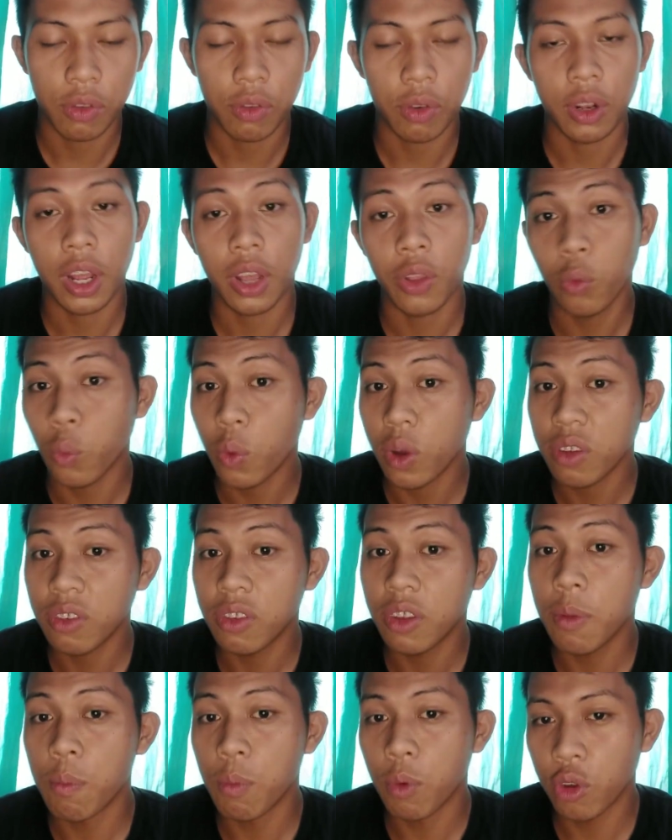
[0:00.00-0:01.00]
So that was
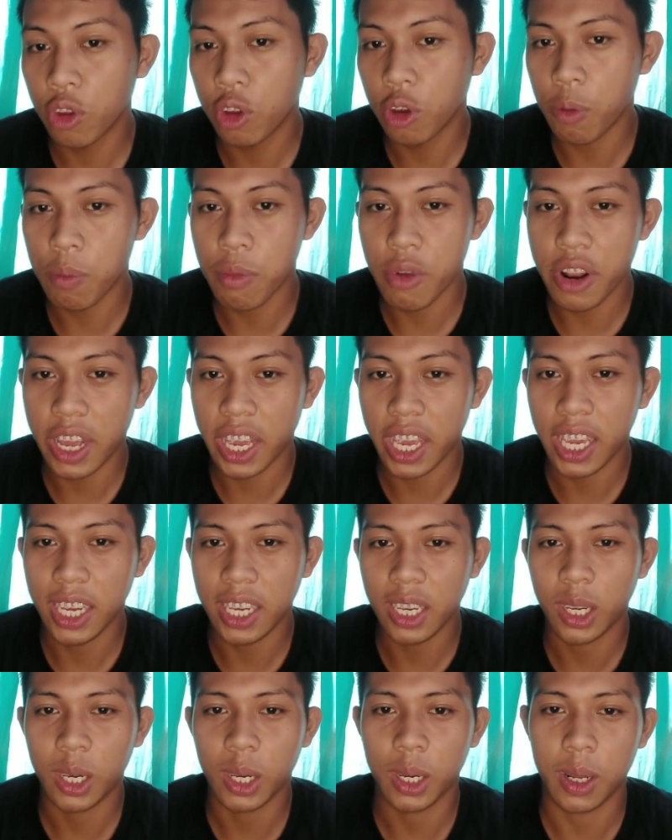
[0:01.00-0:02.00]
the mood
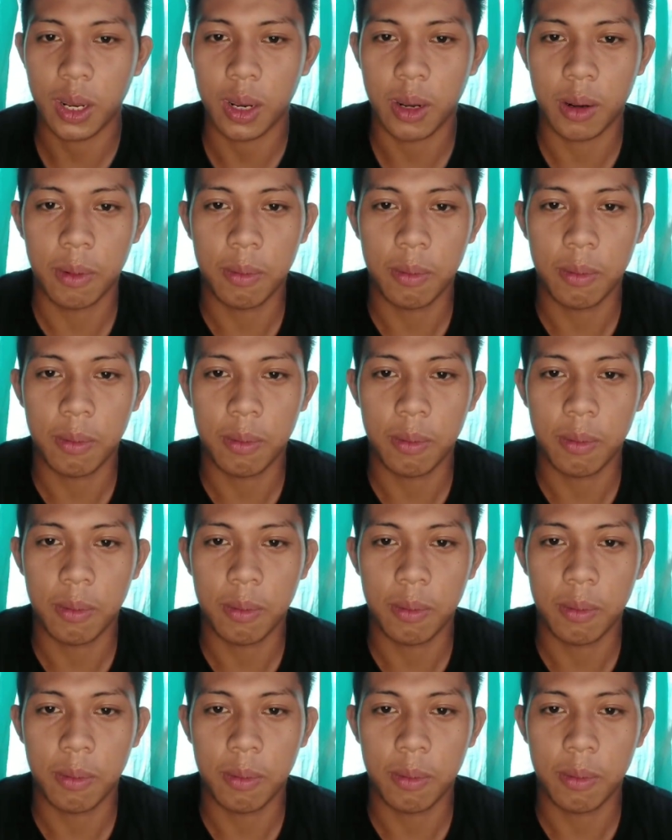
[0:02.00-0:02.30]
communication.